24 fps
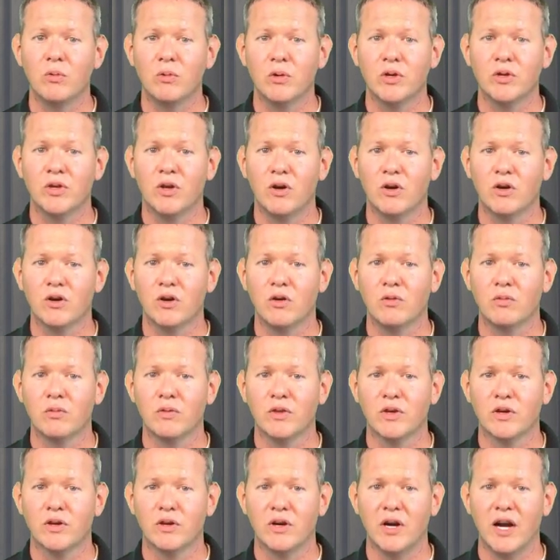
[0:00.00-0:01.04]
don't want to
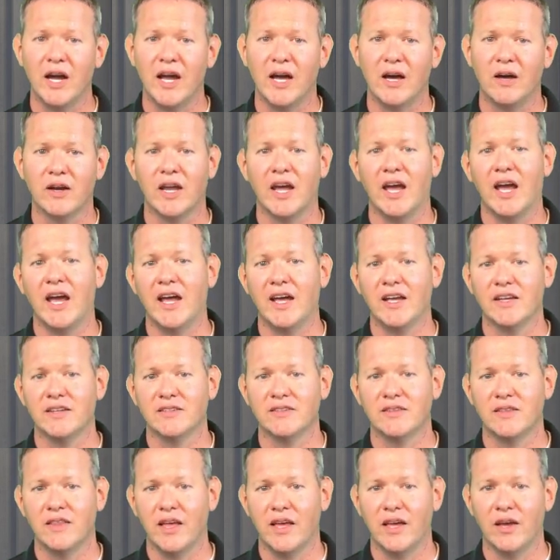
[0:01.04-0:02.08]
talk over the crowd
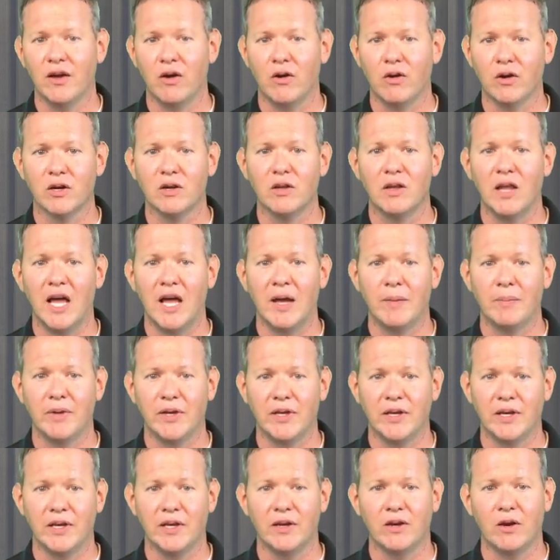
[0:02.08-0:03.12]
as they are
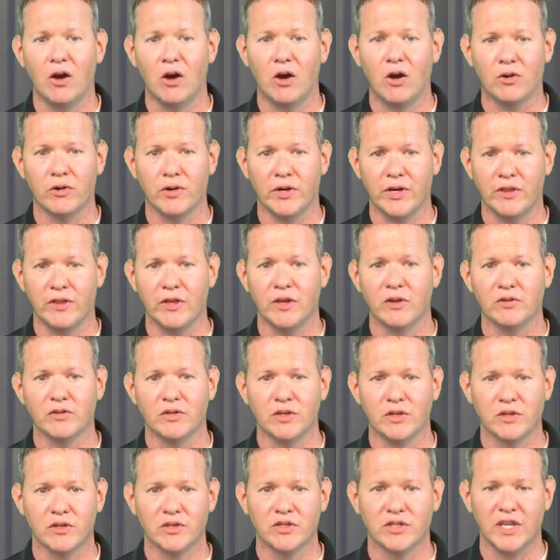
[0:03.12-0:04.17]
clapping and honoring
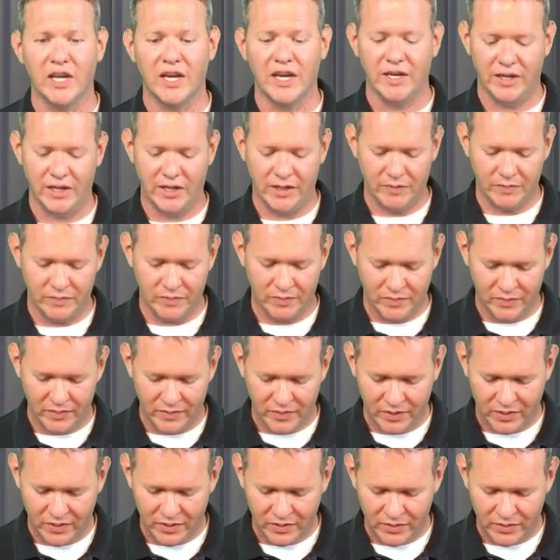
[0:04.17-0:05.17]
those that are standing.